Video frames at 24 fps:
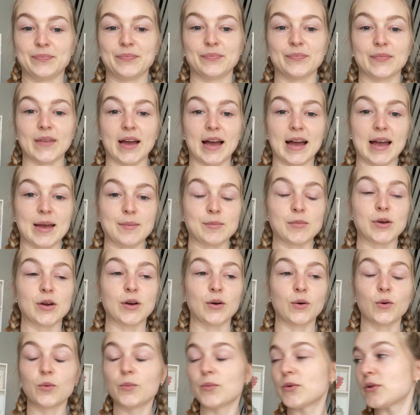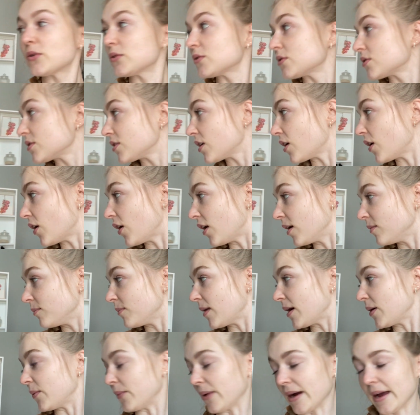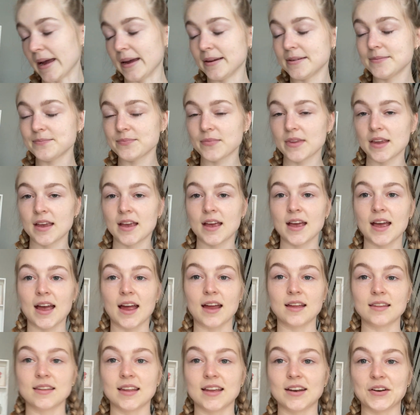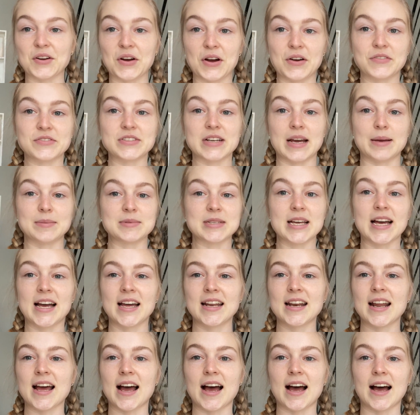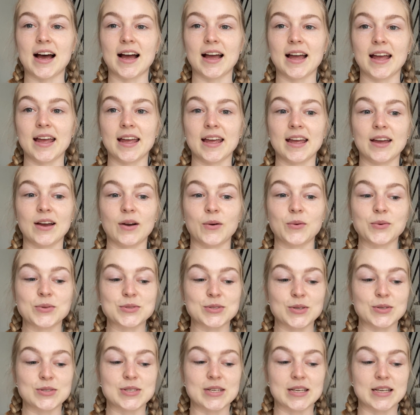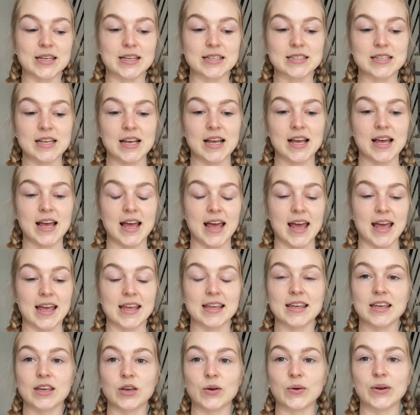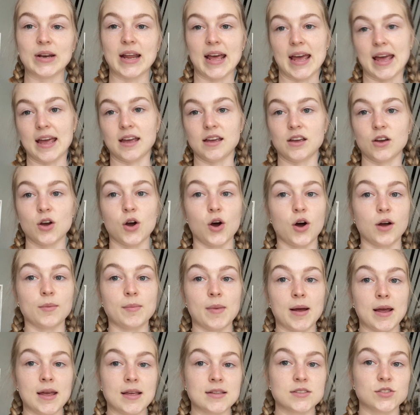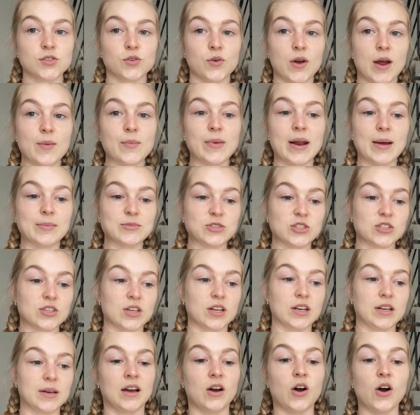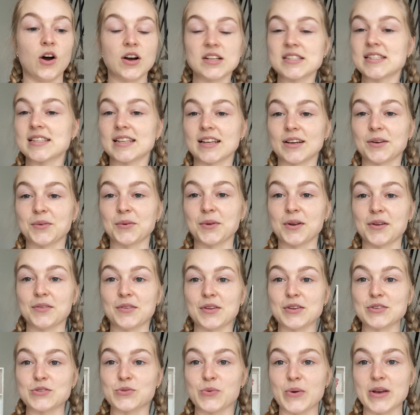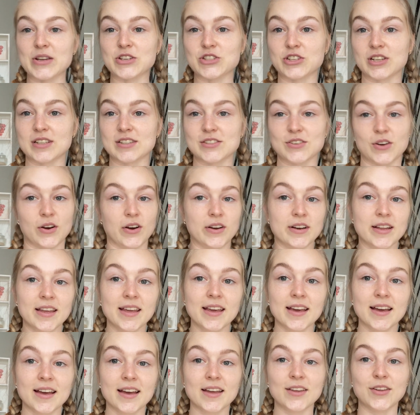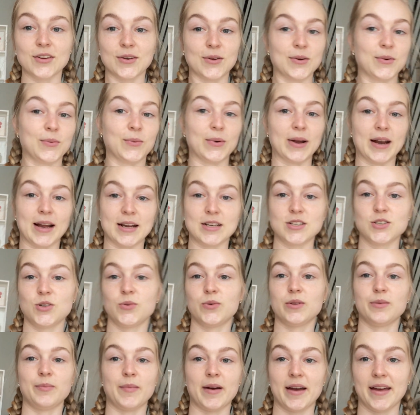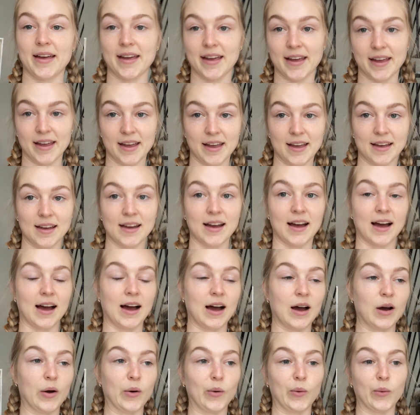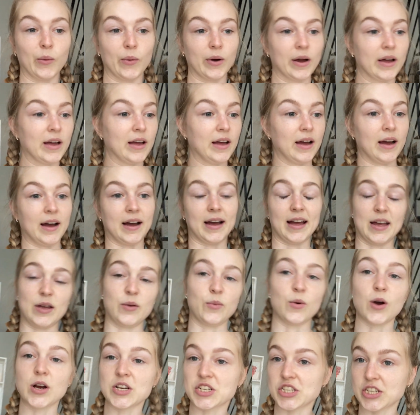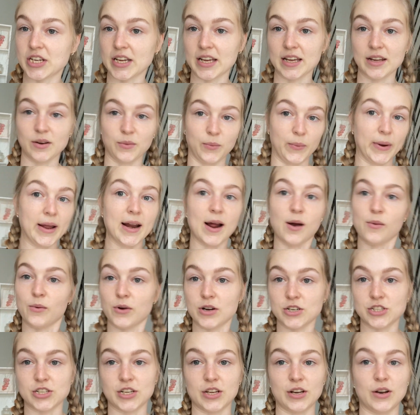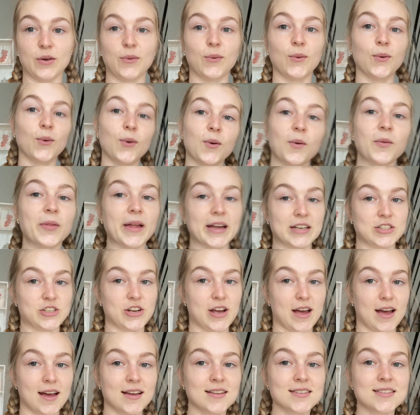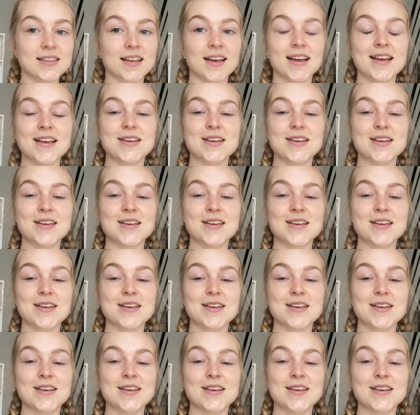I'm almost on my way. And then after I'm done, I also did a Q&A on my Instagram, and I'm just gonna answer all of those questions on here. You know, what I do with my hair, how I wash it, when I wash it, all that jazz.